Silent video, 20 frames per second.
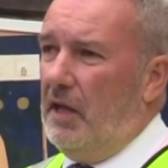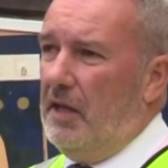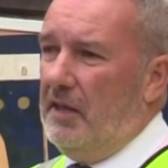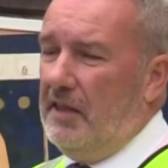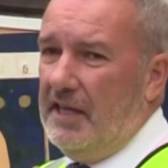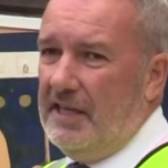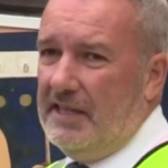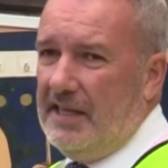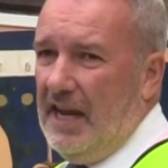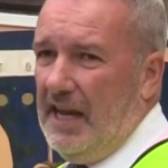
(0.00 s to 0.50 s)
at
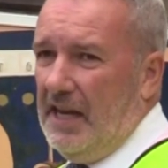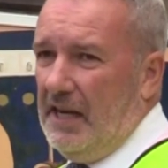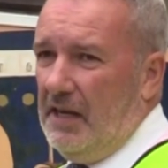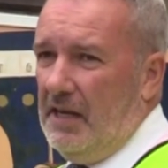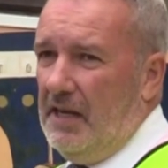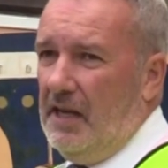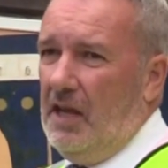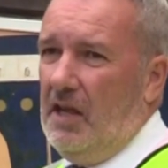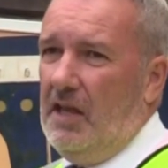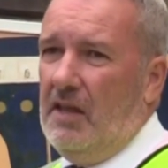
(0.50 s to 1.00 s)
this
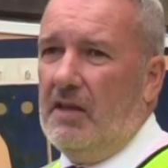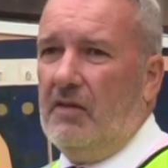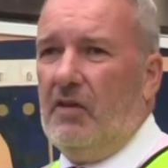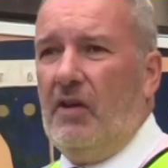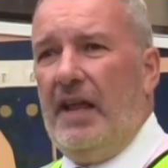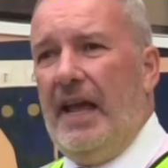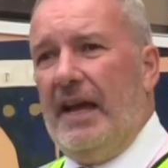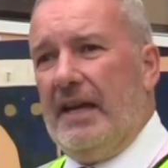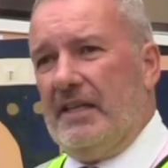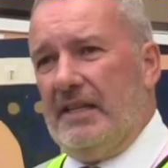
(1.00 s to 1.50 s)
end, they've
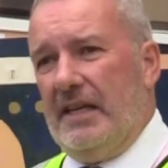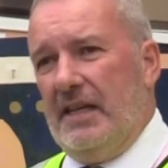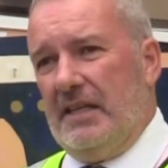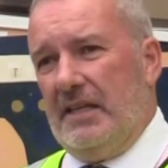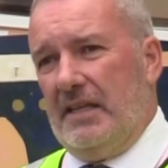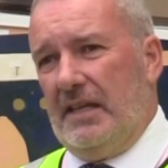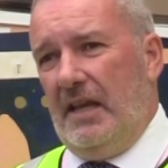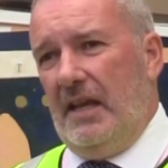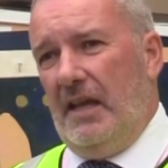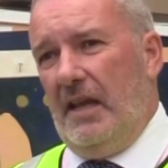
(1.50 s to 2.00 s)
got
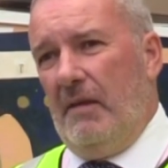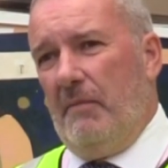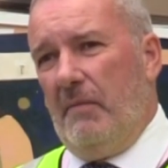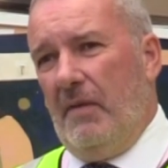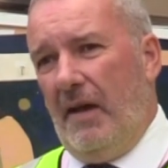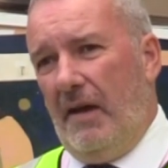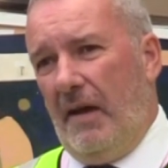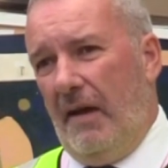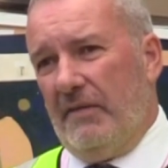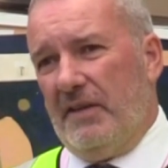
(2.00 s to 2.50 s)
access
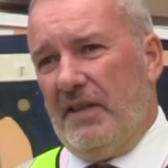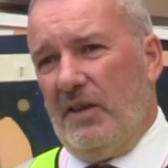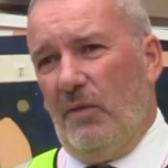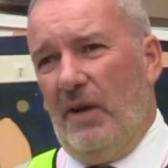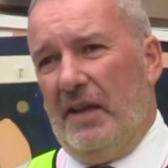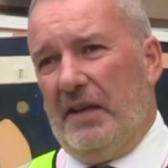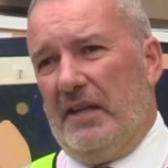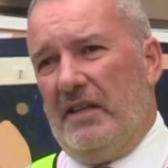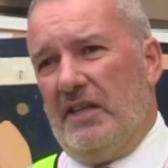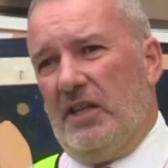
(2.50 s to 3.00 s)
after the
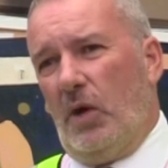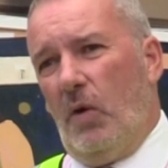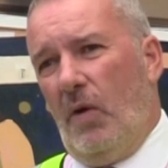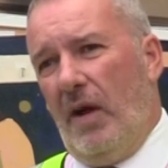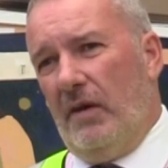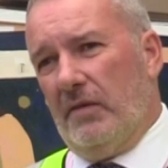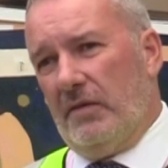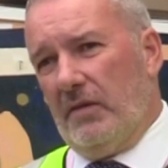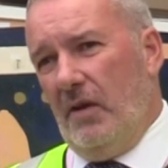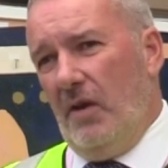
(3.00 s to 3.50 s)
wedding to go
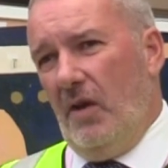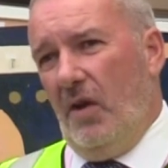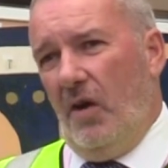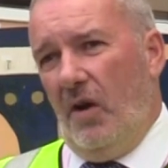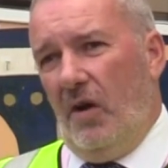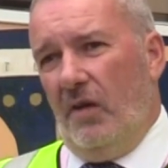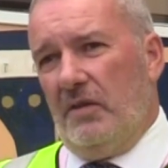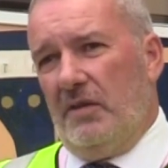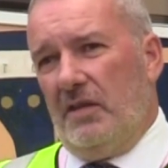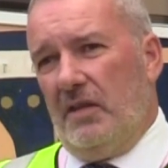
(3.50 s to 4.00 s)
out
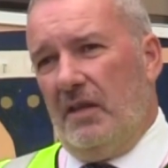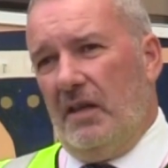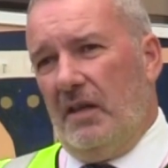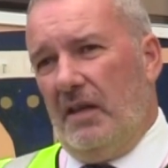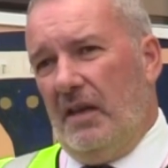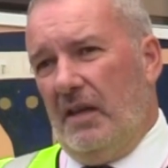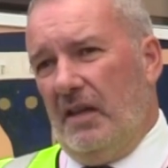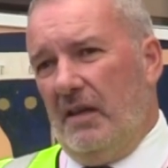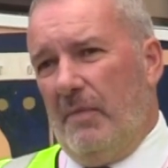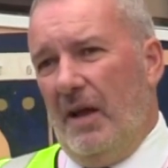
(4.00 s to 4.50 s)
onto
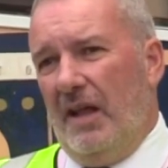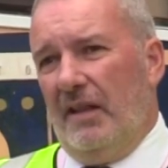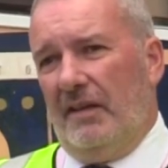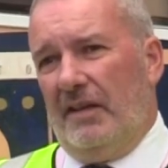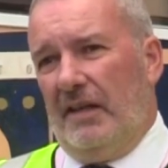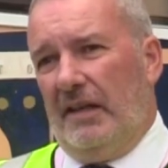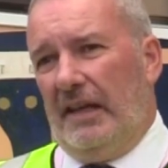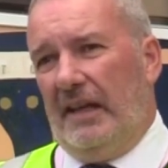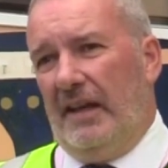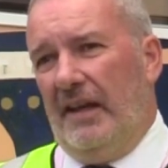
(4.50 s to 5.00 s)
the
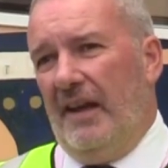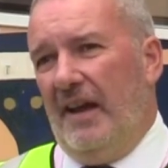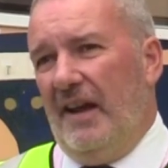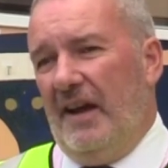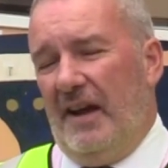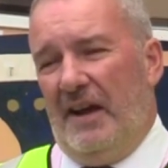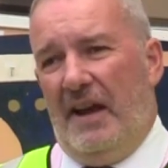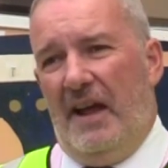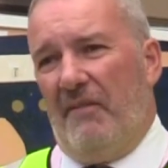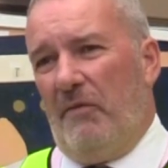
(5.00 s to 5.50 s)
balcony
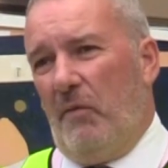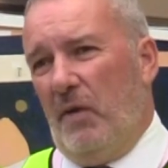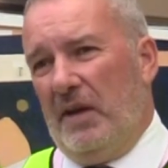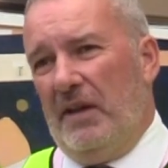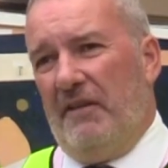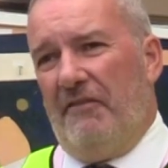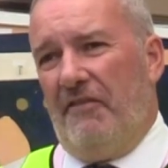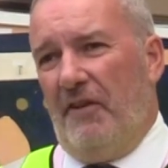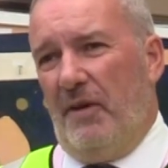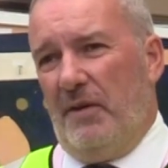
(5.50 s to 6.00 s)
and have
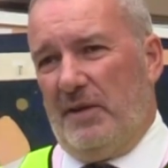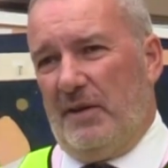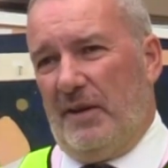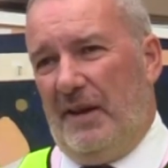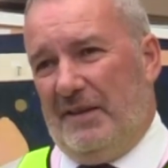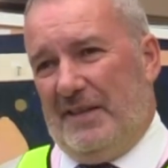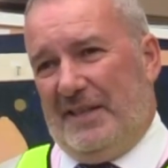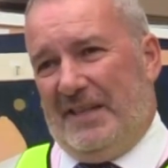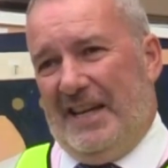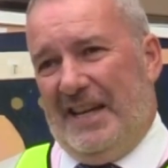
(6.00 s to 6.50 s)
wedding
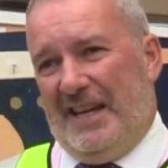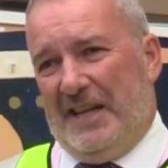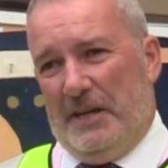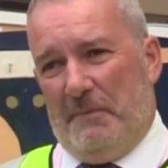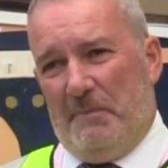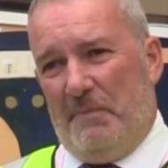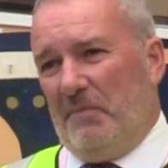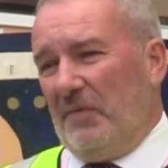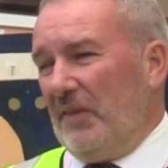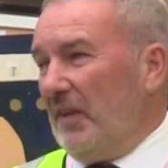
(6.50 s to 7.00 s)
photographs
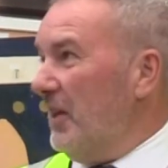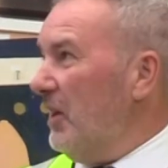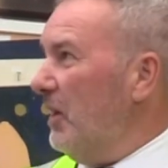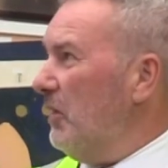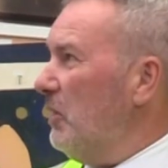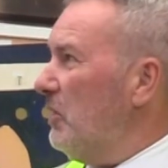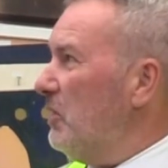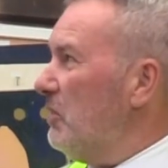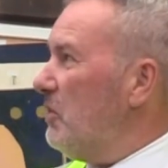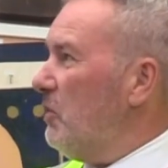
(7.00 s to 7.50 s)
taken.
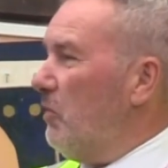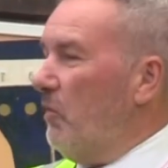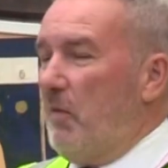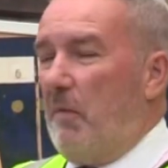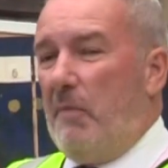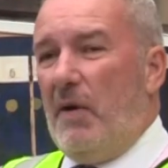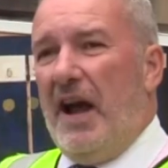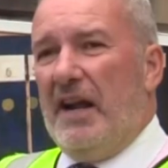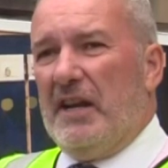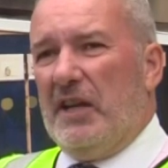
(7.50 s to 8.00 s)
The
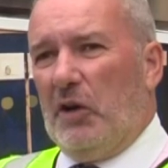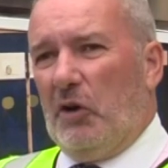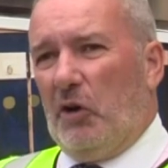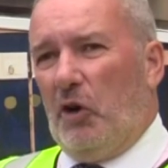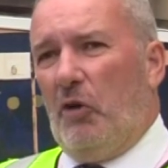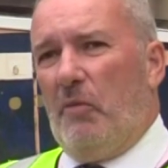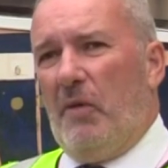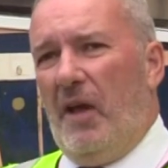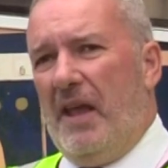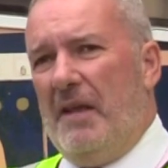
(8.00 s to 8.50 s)
bride and
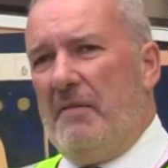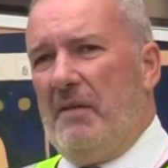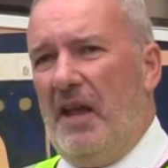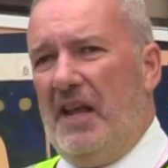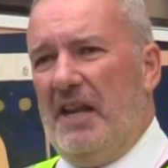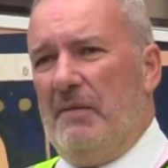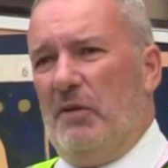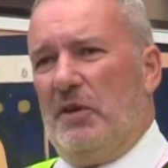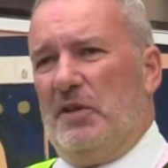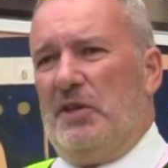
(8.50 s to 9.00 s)
groom
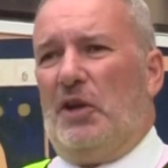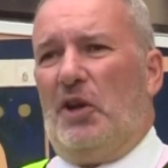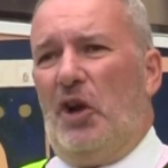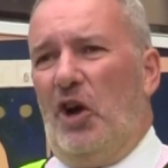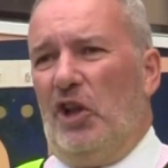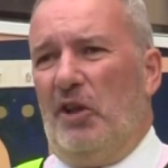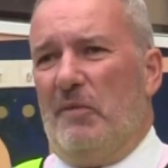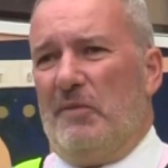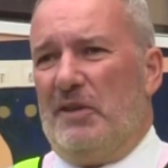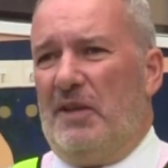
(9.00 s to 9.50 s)
in amongst the
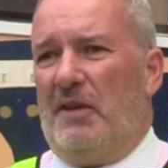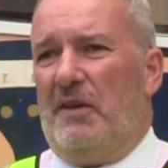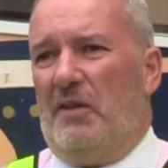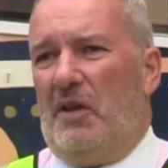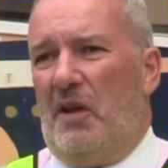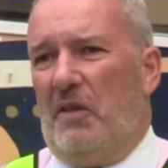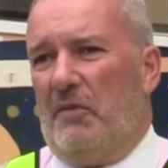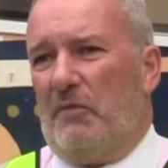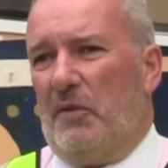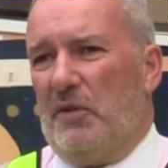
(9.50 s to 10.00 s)
columns
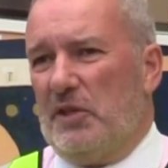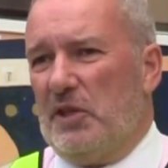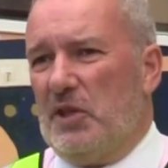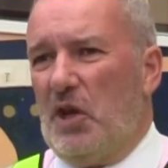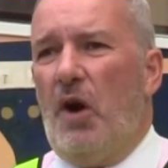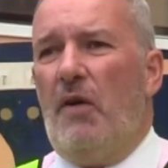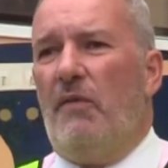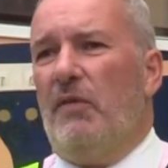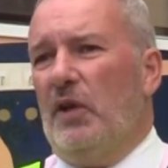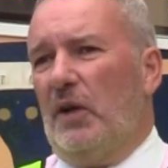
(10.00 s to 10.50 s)
on the frontage,
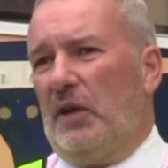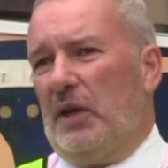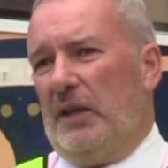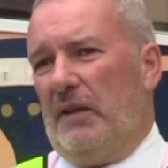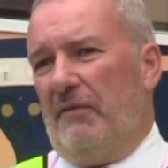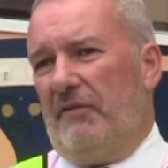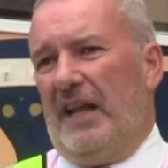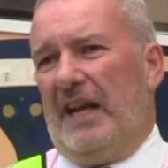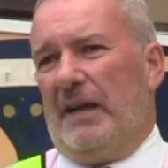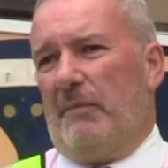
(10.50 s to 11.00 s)
overlooking
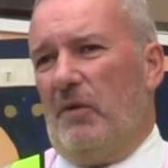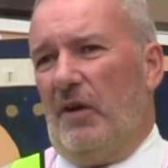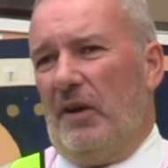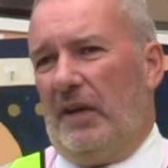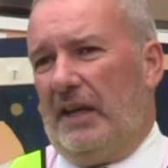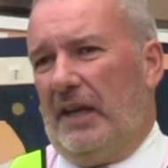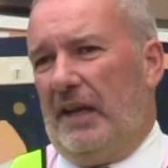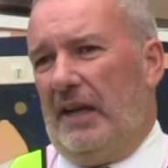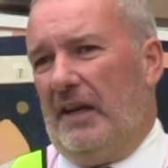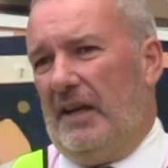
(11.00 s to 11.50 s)
the flag mark
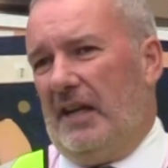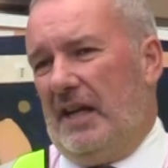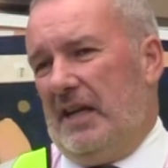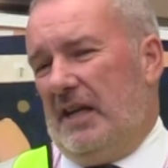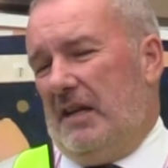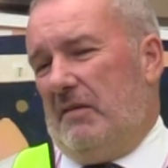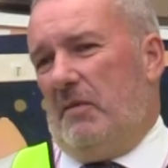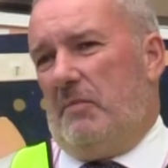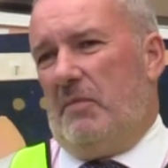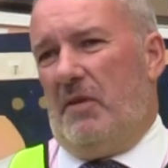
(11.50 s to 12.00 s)
here, and
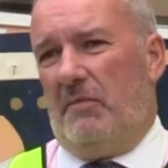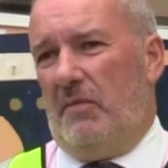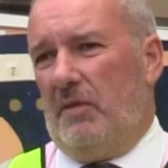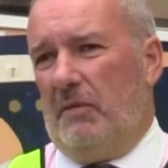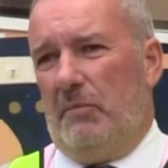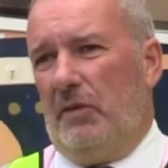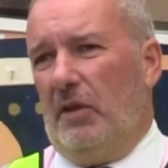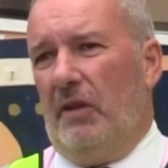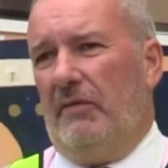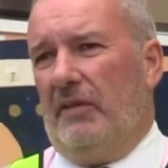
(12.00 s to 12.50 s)
it'd
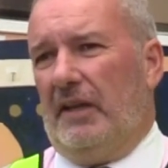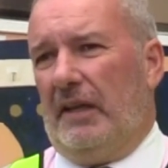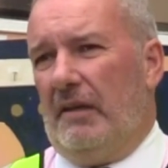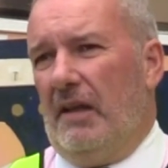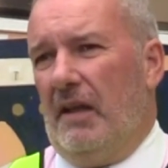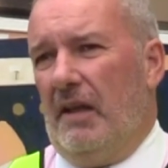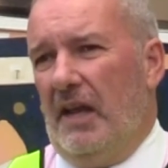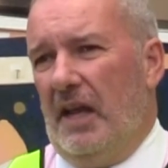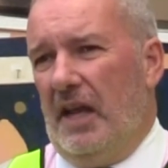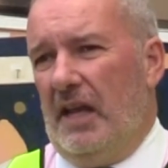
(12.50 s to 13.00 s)
be lovely.
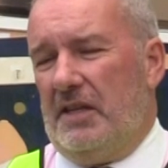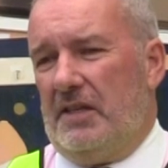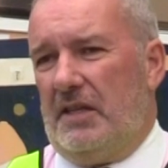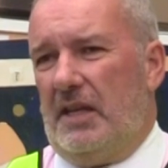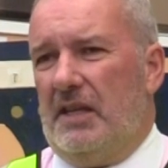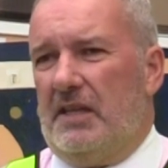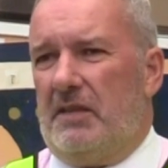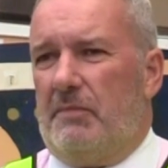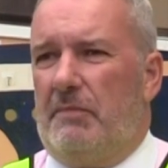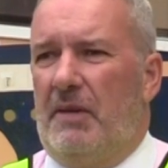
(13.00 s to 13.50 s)

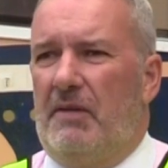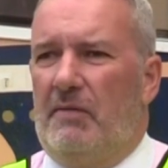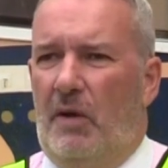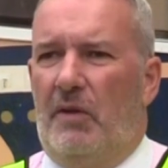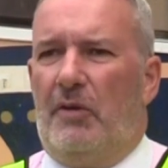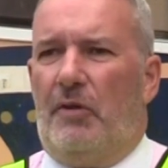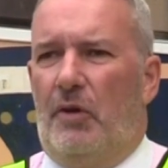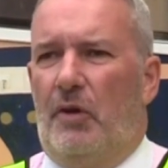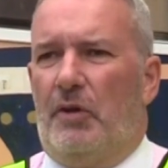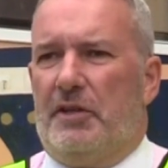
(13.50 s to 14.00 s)
It's been well
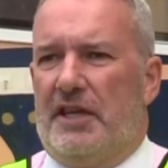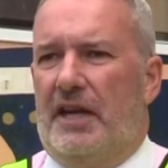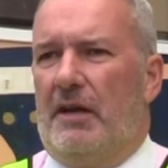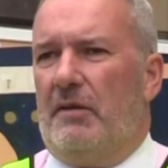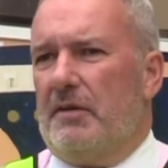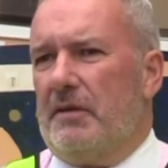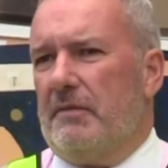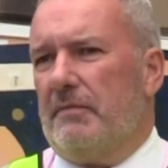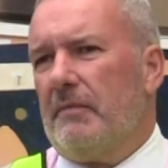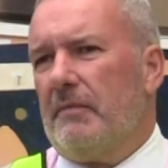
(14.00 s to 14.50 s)
thought out.